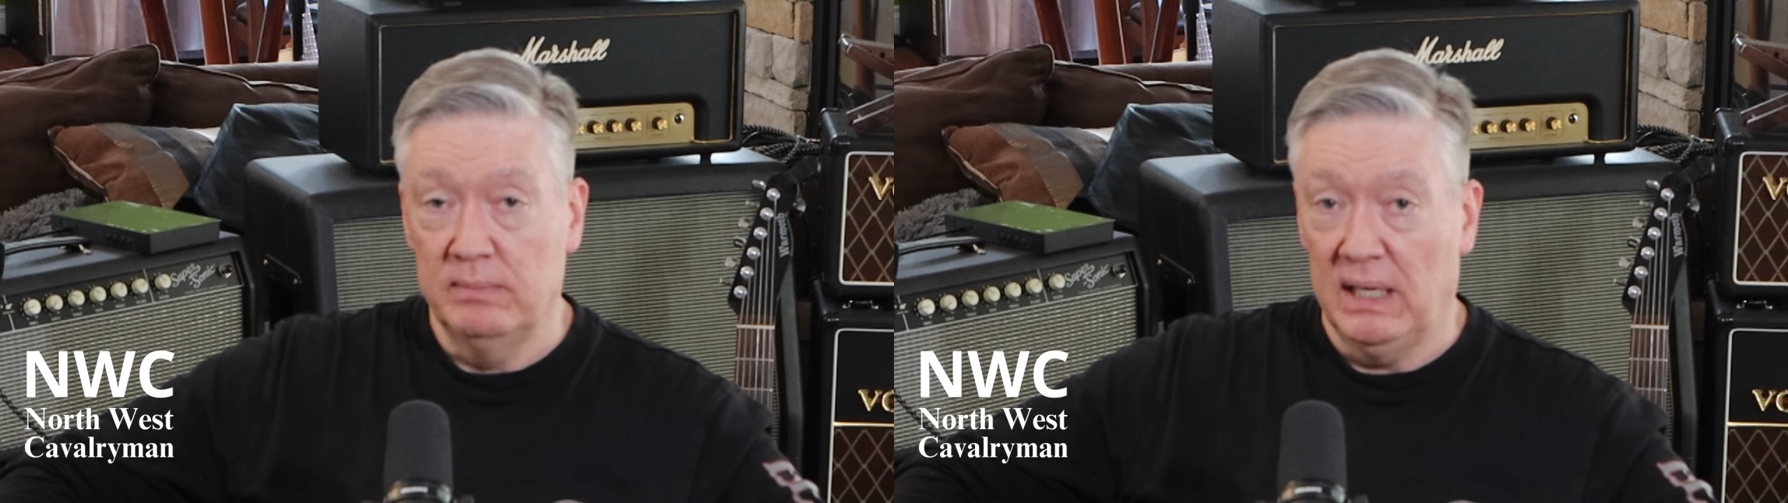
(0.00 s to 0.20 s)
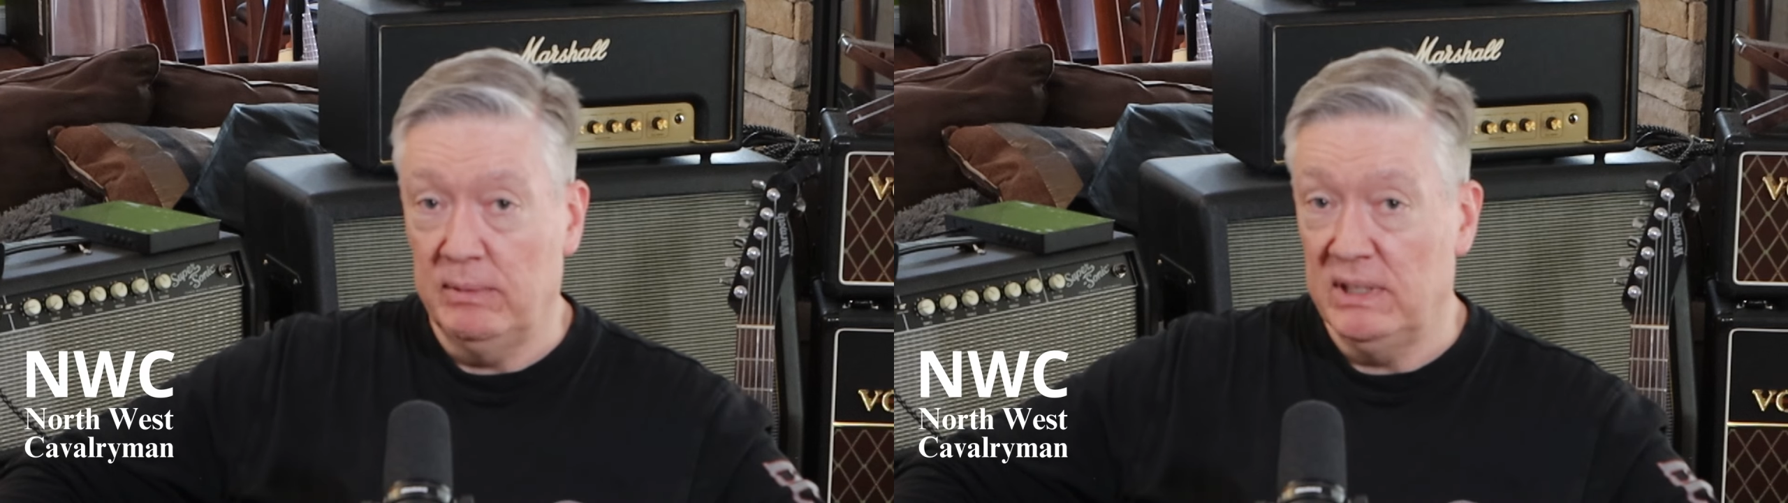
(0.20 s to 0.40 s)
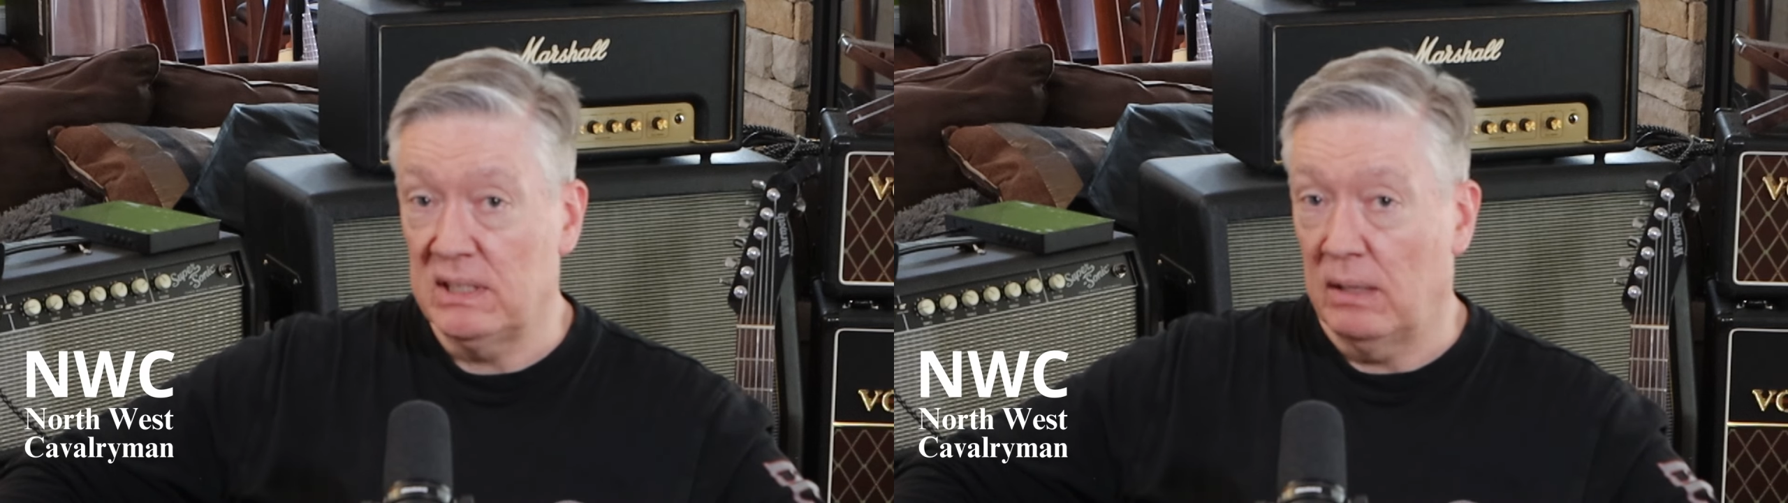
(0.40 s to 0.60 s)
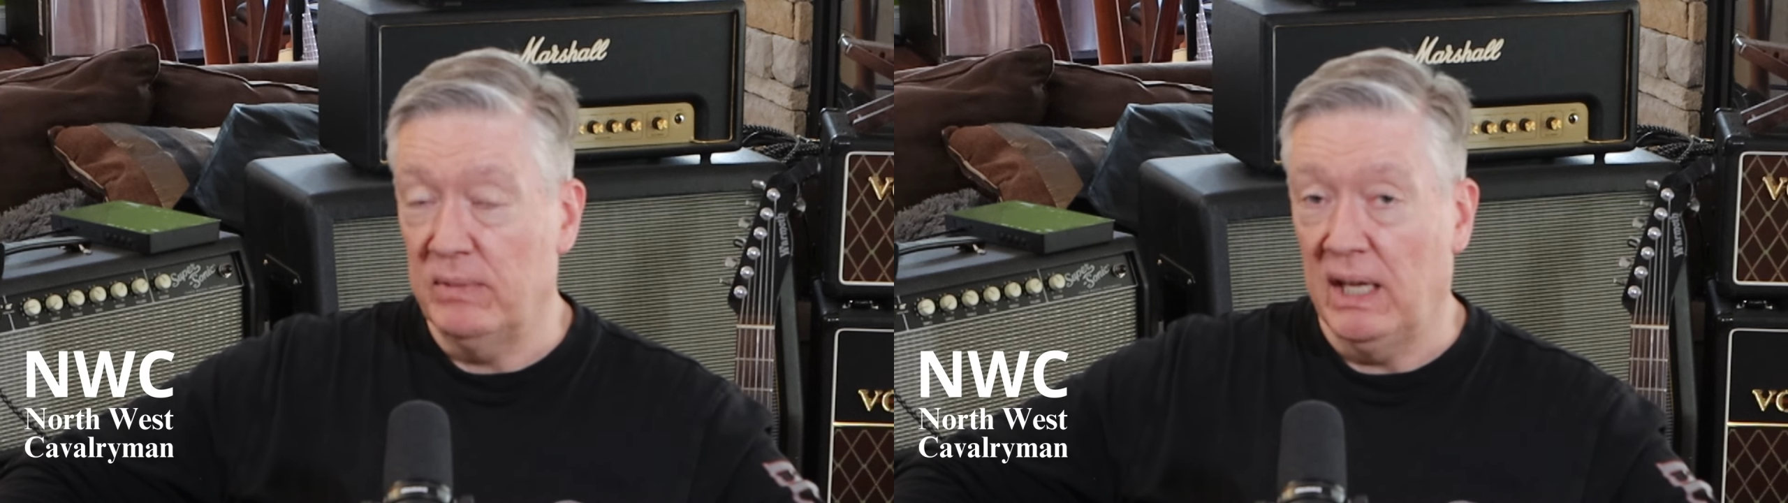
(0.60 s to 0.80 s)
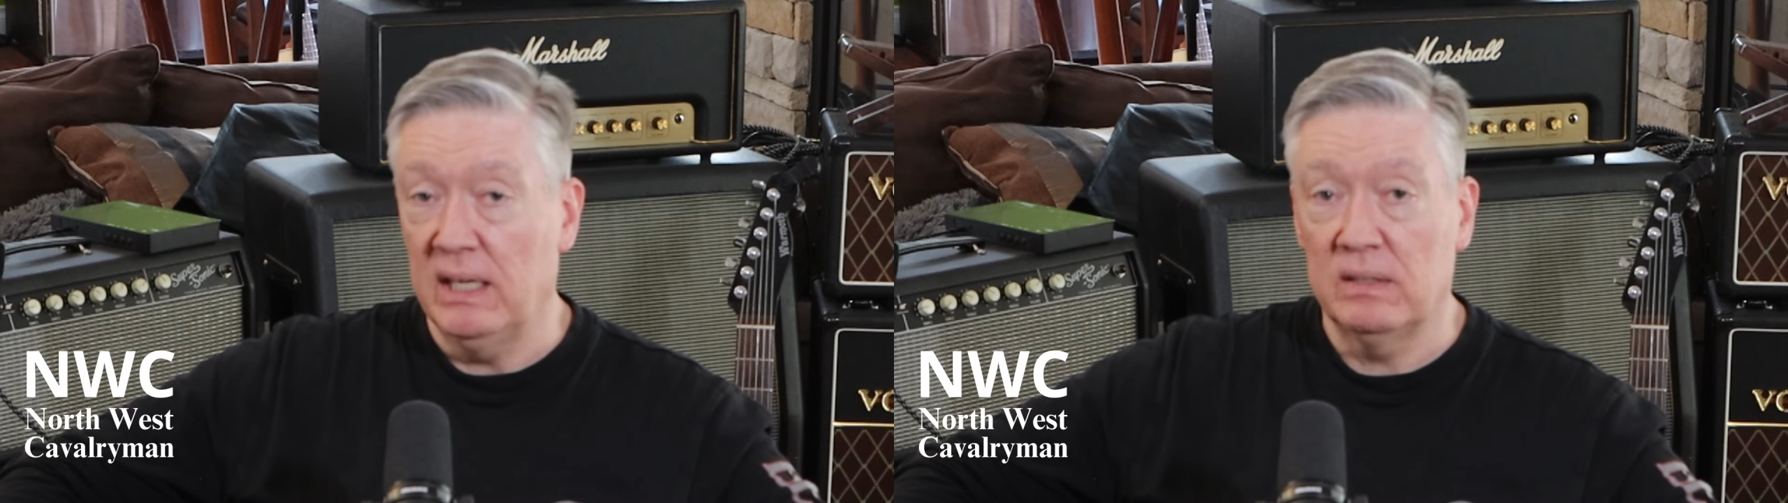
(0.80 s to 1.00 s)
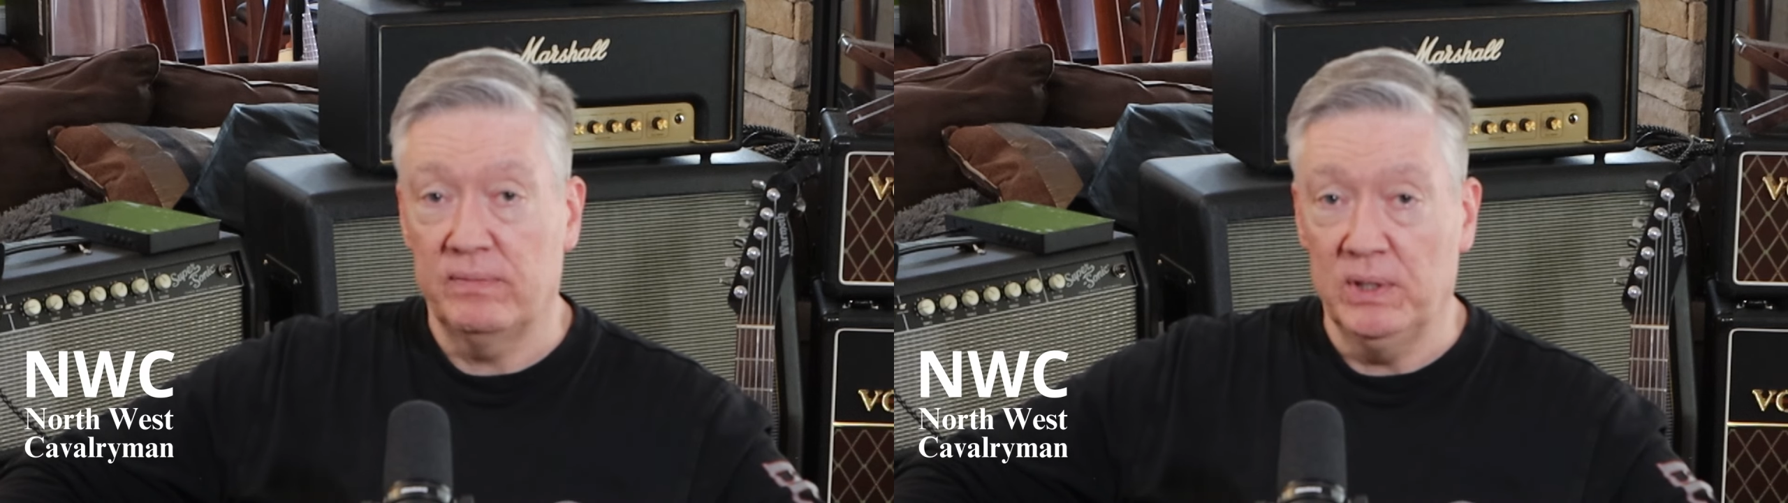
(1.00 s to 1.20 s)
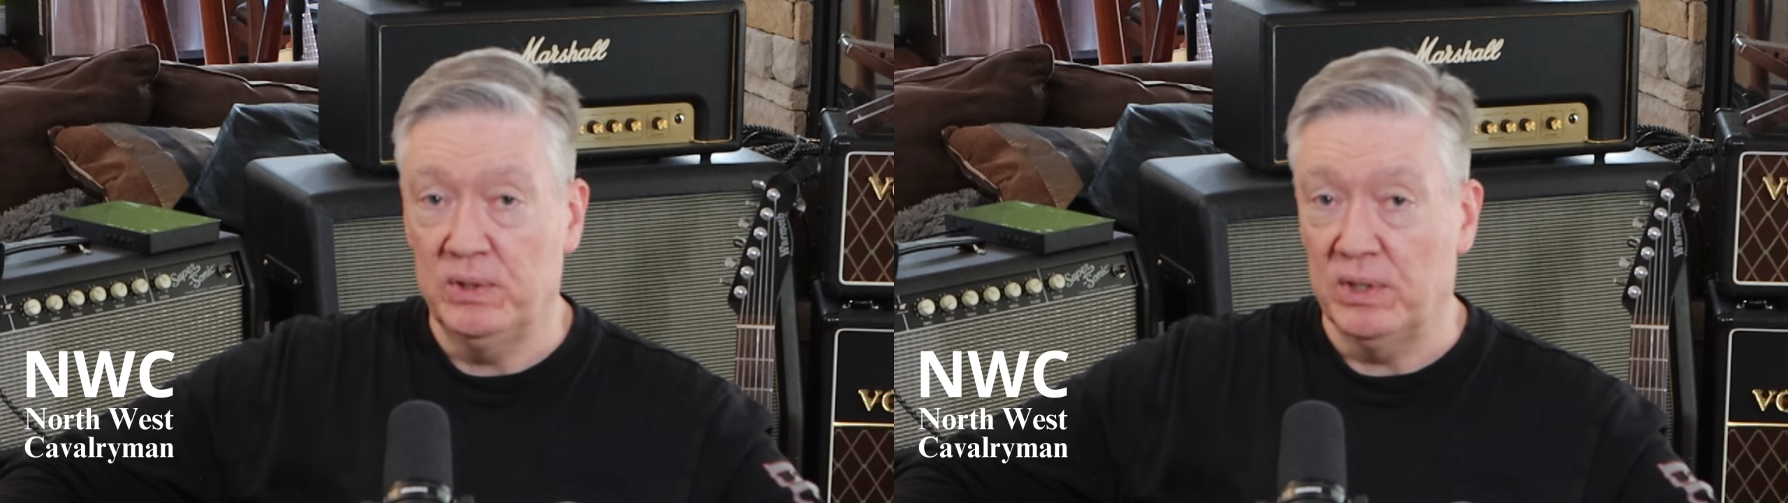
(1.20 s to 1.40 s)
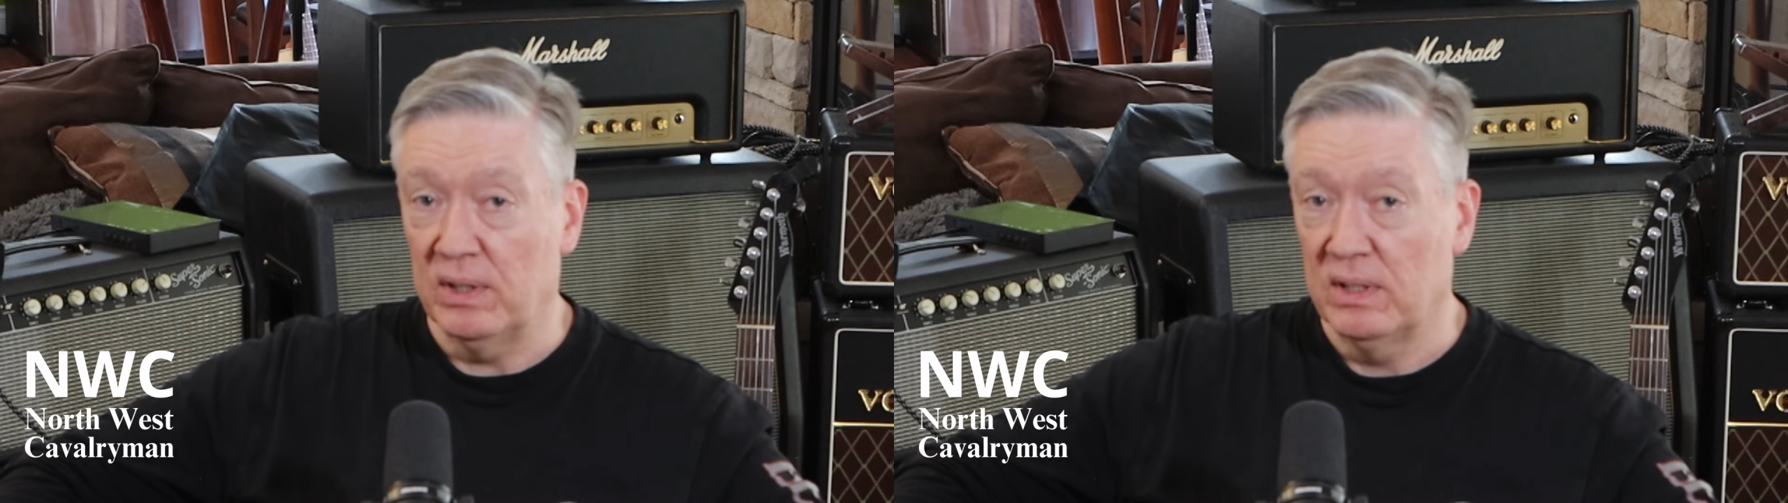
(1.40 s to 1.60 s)
maybe someday in the
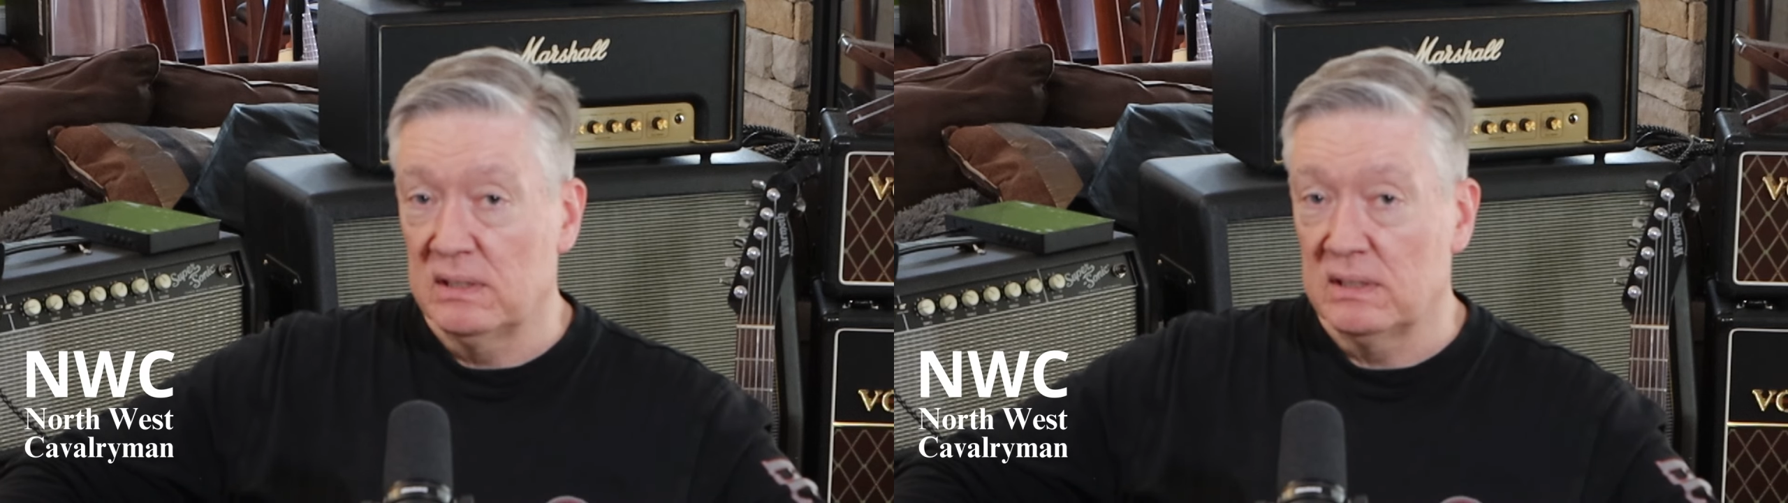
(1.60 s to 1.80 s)
future,